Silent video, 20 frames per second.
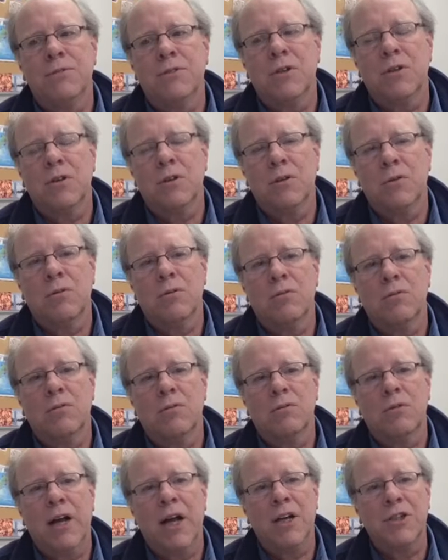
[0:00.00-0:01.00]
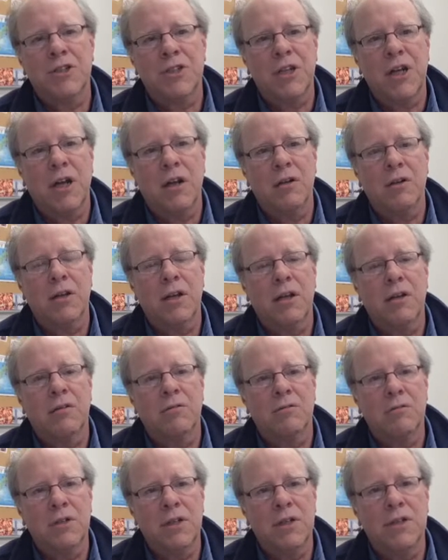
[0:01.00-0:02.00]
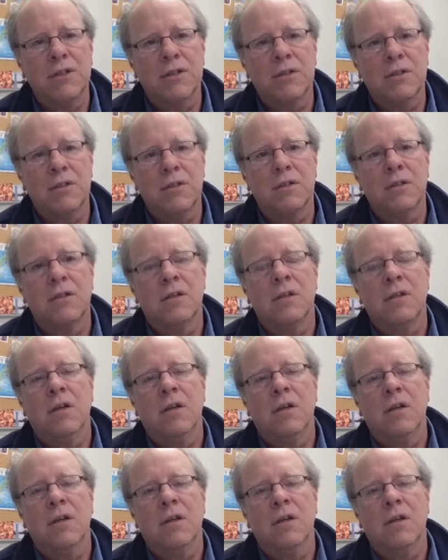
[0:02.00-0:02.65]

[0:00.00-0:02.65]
to her rationality and reason,